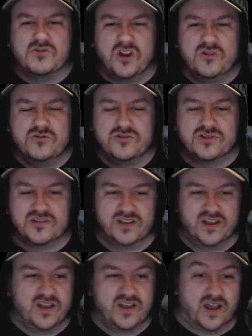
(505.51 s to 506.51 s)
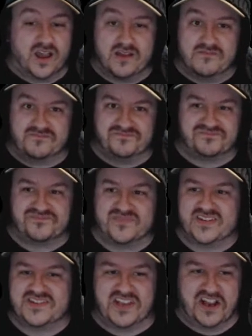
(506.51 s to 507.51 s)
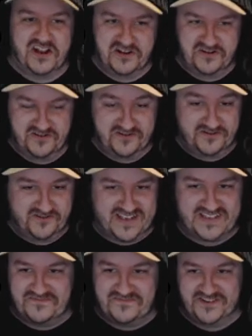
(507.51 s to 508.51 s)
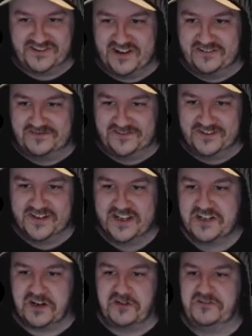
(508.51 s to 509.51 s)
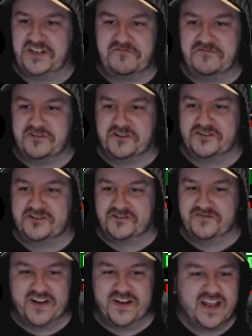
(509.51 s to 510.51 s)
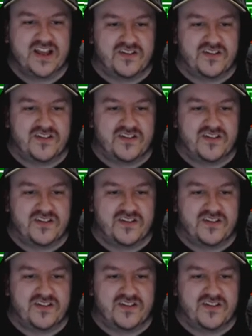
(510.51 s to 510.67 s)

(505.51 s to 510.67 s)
close. So that's the first half done. No team talks, nothing.